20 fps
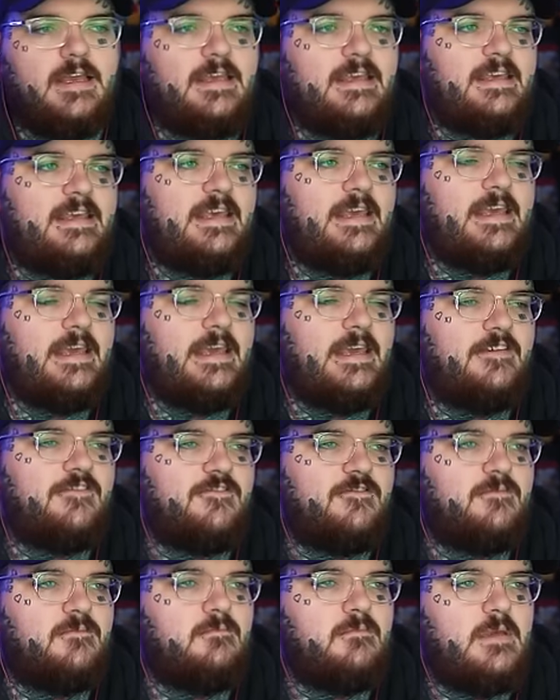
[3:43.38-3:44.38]
Give
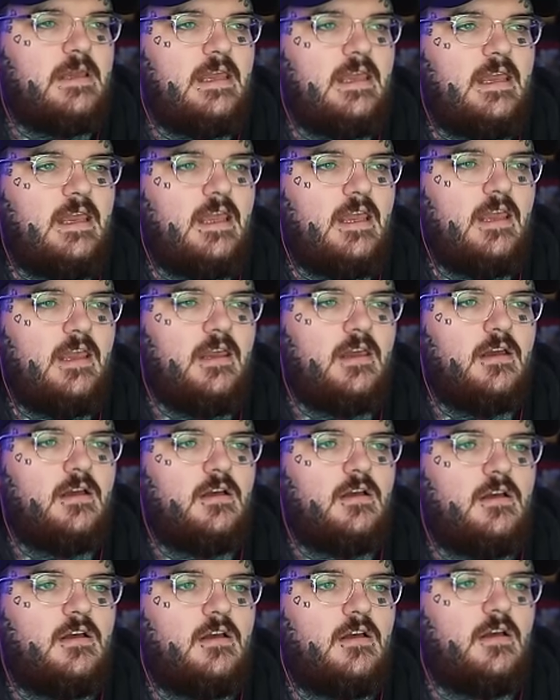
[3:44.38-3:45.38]
me
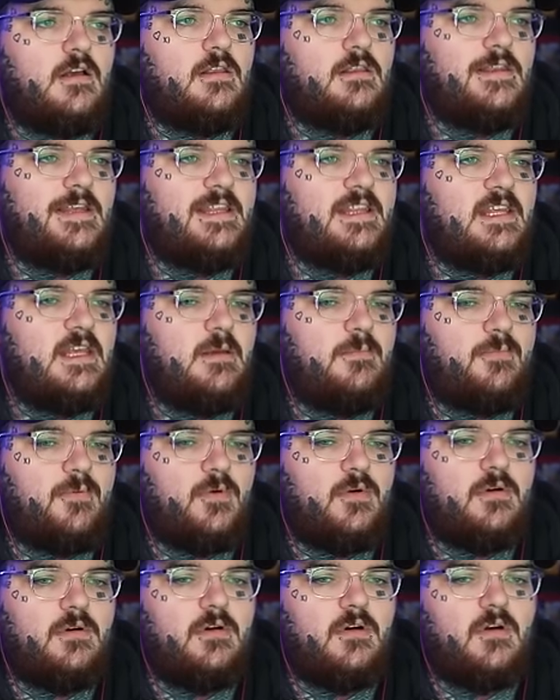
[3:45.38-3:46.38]
Lily
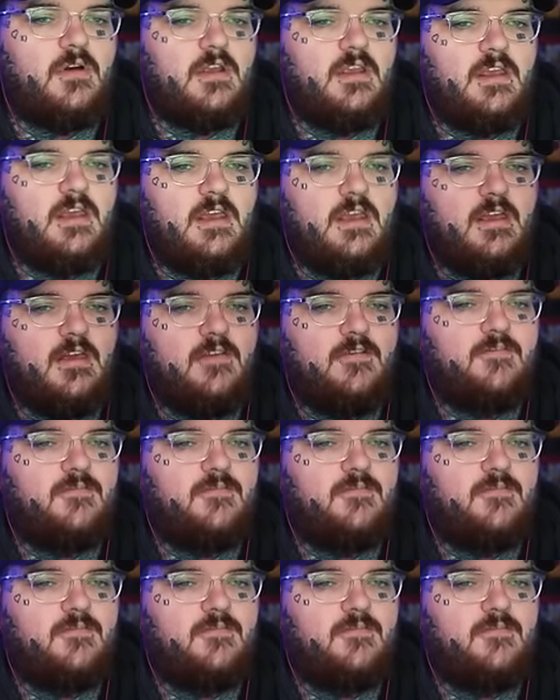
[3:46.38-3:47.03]
or give